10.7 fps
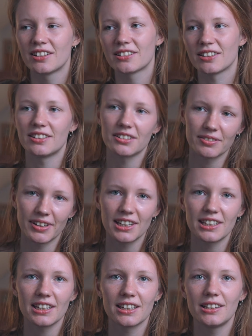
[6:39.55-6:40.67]
So I took my
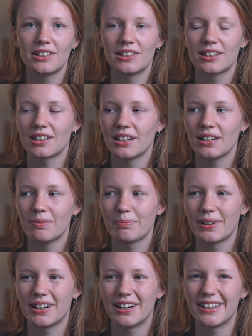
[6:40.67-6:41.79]
knitting along,
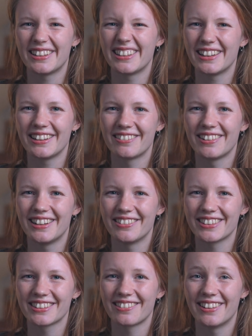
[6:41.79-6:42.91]
But then it really
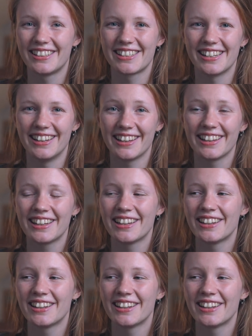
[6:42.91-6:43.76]
was quite chilly